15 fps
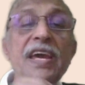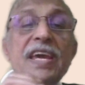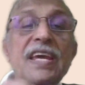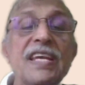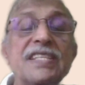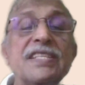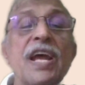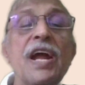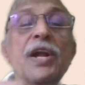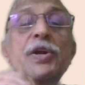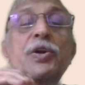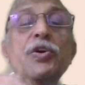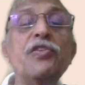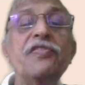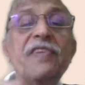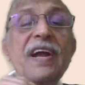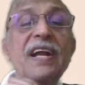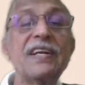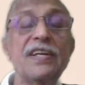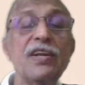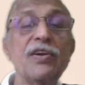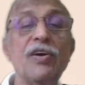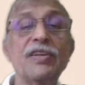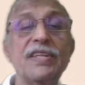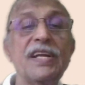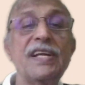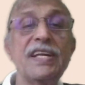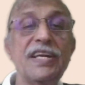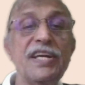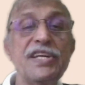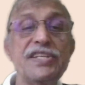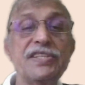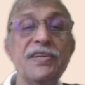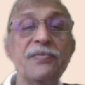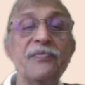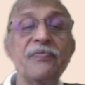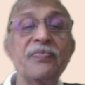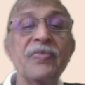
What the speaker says: is two-factor authentication.